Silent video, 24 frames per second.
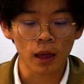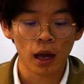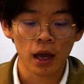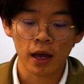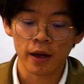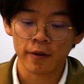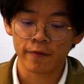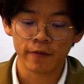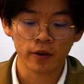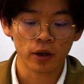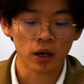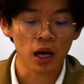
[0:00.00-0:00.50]

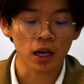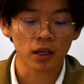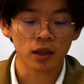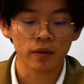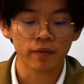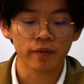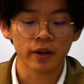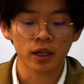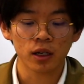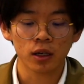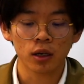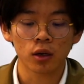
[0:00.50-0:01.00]
And if you like the
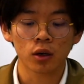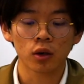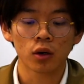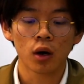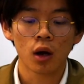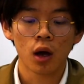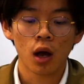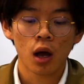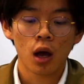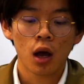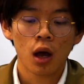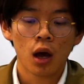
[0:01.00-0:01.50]
video,
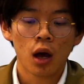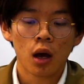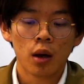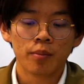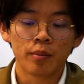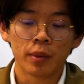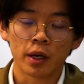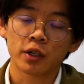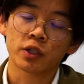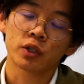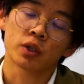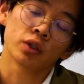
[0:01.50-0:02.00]

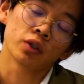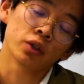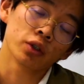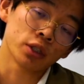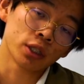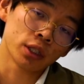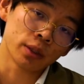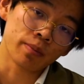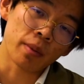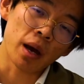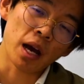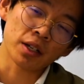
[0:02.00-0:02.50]
make sure to
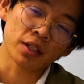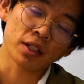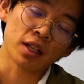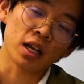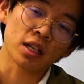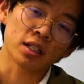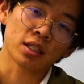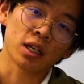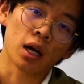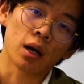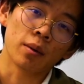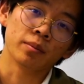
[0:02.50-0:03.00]
smash
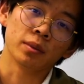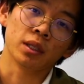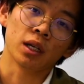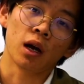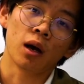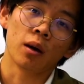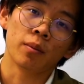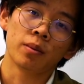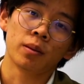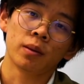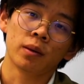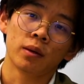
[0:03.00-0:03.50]
that thumbs
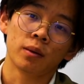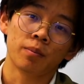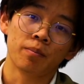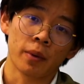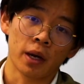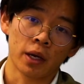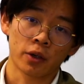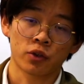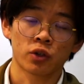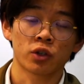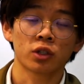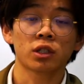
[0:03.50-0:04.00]
up,
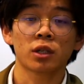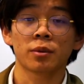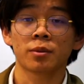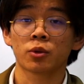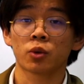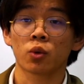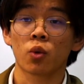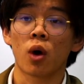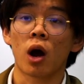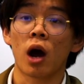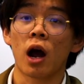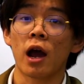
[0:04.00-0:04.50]
make sure to
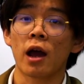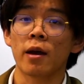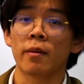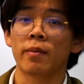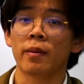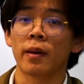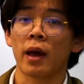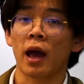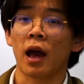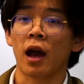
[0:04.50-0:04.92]
subscribe,